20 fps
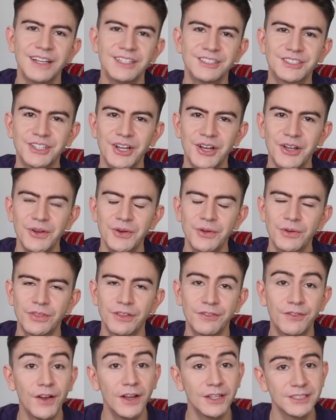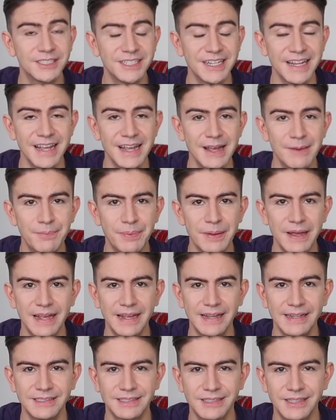So the first tip
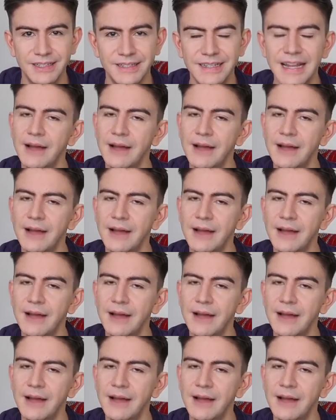is that